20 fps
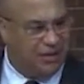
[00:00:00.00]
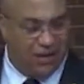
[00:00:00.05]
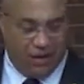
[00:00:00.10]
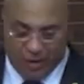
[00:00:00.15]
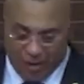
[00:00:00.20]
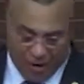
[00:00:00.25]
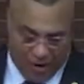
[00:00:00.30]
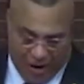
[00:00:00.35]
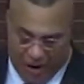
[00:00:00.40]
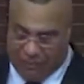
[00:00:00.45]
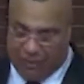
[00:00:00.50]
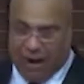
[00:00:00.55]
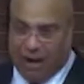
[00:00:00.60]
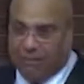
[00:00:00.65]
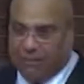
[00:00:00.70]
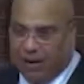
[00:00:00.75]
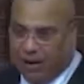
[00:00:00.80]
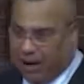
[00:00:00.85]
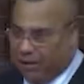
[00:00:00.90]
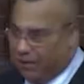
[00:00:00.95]

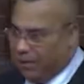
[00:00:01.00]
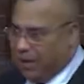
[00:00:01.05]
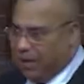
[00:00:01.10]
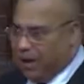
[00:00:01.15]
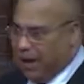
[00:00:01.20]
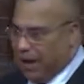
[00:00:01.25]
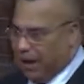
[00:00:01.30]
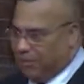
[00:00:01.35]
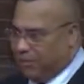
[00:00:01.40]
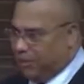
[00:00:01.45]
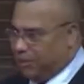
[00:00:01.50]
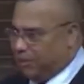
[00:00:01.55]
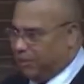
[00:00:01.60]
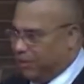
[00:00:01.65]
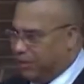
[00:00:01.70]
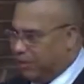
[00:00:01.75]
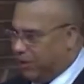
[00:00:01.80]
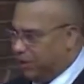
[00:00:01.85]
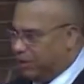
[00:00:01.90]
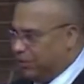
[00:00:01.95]
I must
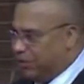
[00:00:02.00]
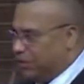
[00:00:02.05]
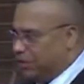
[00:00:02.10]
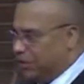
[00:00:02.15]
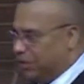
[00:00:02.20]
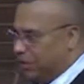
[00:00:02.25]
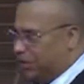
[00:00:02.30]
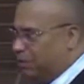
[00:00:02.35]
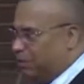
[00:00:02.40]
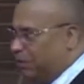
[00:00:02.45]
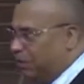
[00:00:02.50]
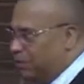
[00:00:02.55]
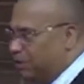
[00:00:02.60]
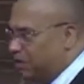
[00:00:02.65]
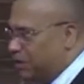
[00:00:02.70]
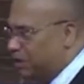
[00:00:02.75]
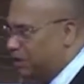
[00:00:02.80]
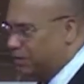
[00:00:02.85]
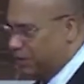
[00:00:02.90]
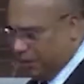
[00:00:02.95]
be talking to just
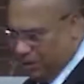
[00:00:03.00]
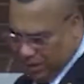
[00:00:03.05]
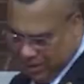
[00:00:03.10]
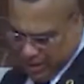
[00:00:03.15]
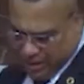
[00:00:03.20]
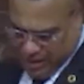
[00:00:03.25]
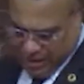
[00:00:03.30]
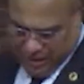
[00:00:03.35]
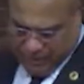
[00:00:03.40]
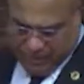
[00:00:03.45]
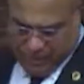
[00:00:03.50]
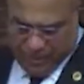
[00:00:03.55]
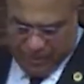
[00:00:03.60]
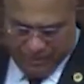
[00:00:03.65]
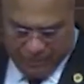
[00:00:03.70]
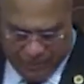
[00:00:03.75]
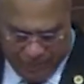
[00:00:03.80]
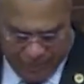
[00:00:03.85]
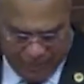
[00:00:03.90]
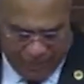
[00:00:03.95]
preachers,
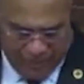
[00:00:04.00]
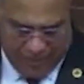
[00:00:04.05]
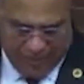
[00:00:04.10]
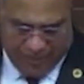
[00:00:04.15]
but